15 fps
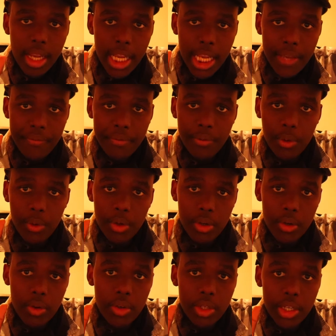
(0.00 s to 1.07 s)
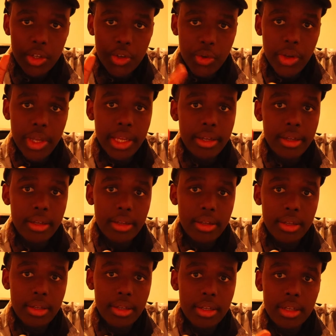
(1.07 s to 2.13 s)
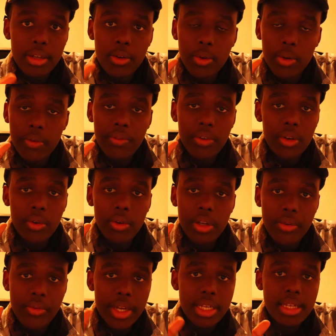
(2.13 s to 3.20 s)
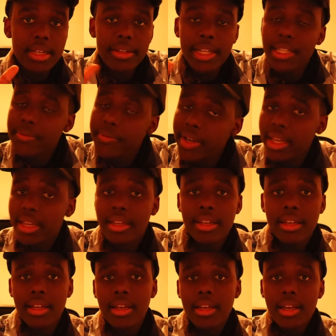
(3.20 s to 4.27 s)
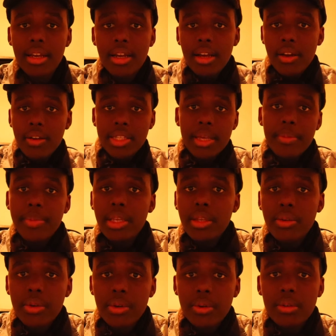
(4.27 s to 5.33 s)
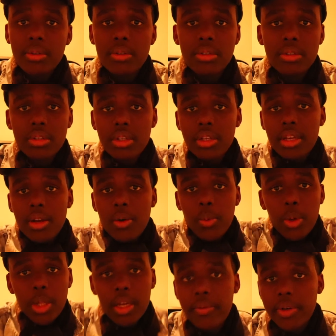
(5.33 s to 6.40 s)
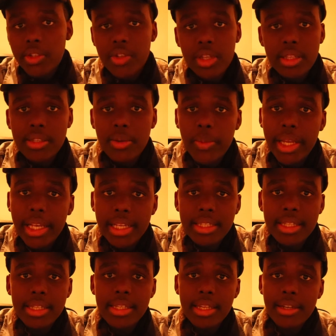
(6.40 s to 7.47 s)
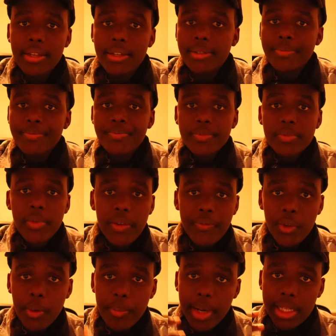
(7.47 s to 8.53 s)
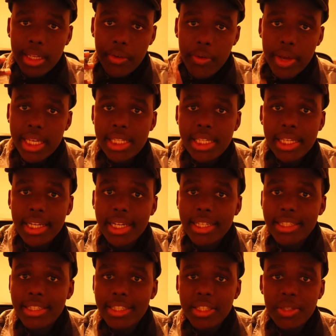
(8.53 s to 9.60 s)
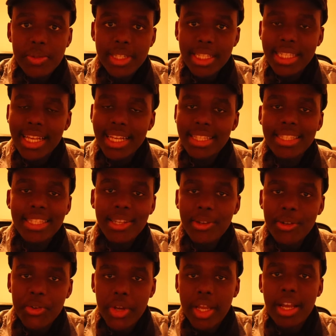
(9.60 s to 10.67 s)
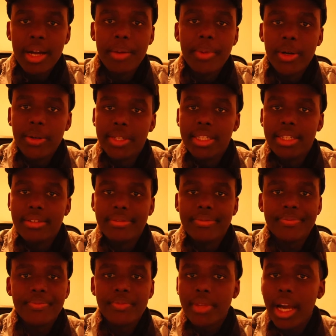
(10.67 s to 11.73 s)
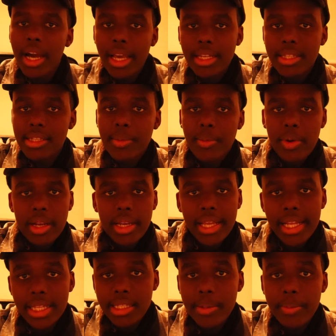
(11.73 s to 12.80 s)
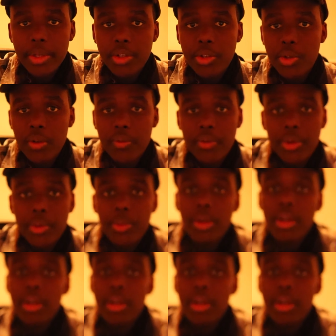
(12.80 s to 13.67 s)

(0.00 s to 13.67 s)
if you're not good at drawing or if you're not good at writing. That's fine. Because I mean, you know, we'll have our strengths and weaknesses. If you're bad at writing and you just can't see your drawing come out, hire someone. Get someone to draw for you.